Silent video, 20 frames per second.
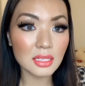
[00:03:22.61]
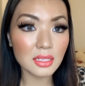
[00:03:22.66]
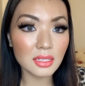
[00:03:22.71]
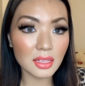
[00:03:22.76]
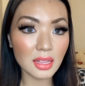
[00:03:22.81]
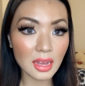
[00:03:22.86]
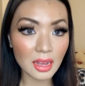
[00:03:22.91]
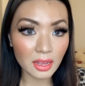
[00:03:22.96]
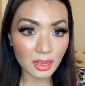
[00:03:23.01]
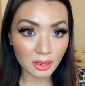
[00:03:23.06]

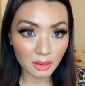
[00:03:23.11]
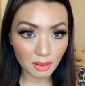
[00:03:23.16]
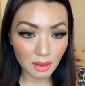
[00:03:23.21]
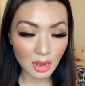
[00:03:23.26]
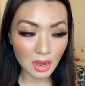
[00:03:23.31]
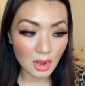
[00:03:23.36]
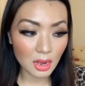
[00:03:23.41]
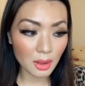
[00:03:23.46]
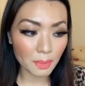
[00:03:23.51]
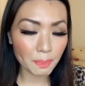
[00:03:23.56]
that
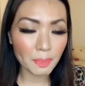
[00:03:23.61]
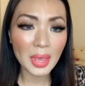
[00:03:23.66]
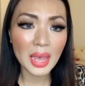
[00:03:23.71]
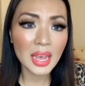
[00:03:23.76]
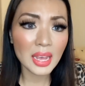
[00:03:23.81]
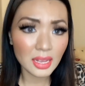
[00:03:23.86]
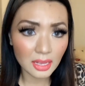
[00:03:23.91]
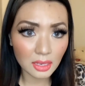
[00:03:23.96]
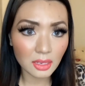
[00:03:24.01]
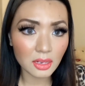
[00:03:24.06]

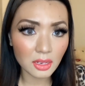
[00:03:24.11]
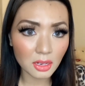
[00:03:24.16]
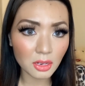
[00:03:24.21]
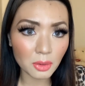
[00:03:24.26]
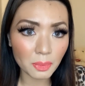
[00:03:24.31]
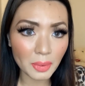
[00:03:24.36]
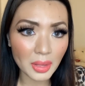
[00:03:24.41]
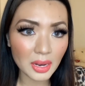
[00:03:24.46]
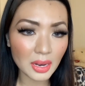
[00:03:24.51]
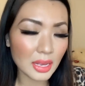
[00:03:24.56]
pain a little
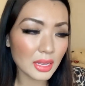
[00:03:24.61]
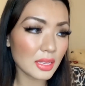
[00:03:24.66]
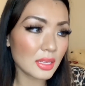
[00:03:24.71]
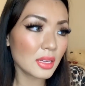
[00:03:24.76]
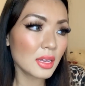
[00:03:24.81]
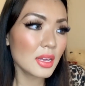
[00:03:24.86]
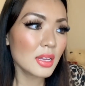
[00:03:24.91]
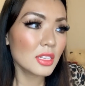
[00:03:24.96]
bit,